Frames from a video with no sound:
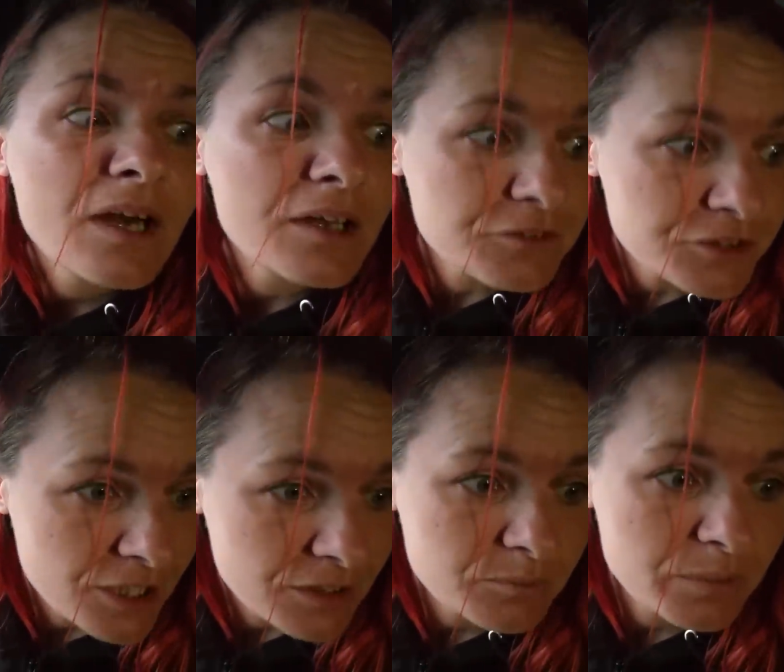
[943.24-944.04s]
And I've
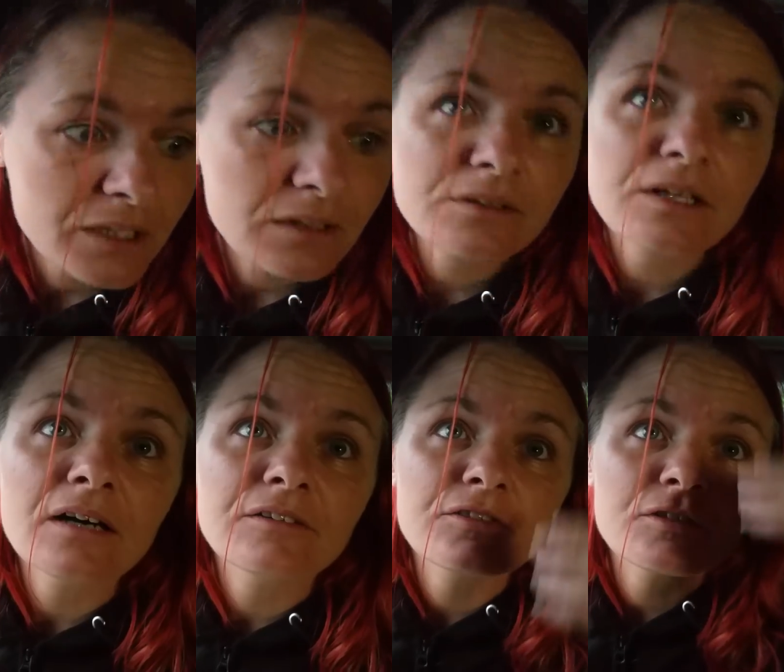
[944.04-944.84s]
sat and peeled
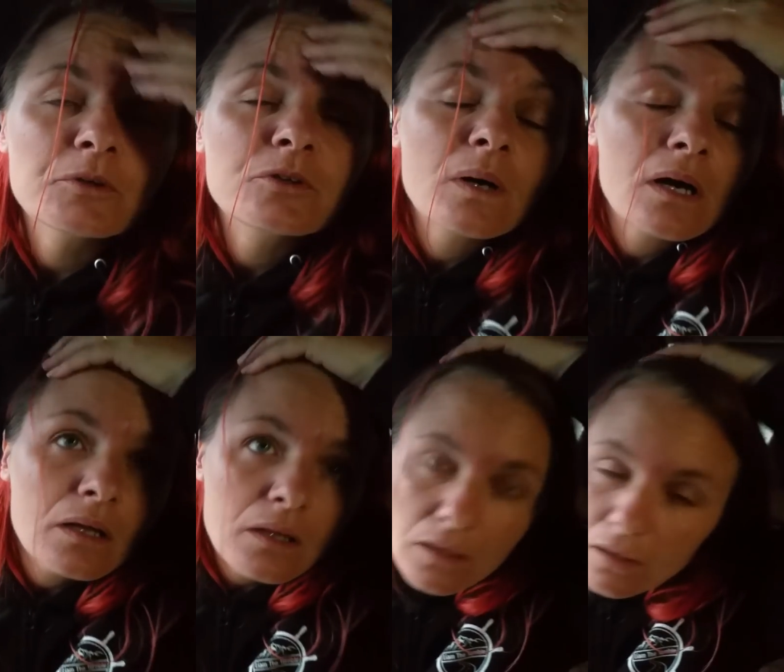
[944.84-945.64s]
half of them as
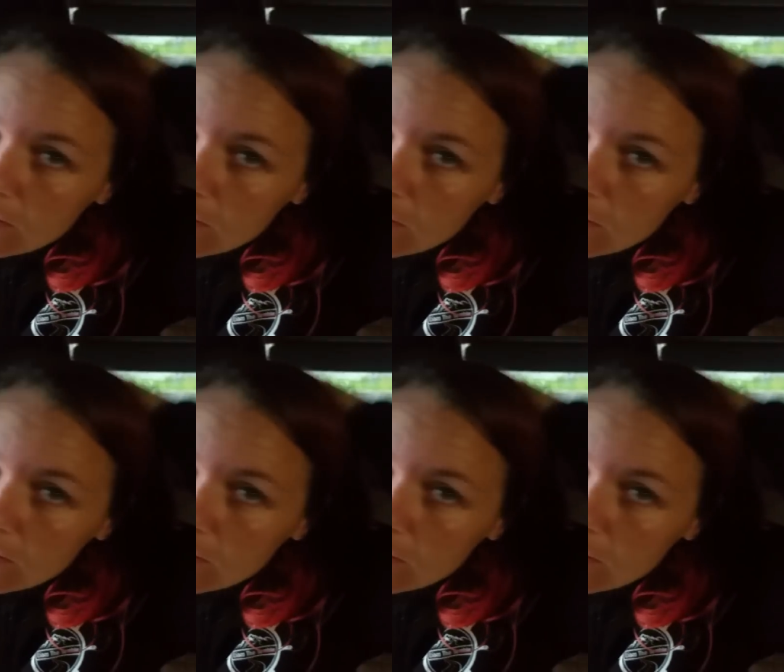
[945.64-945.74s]
well.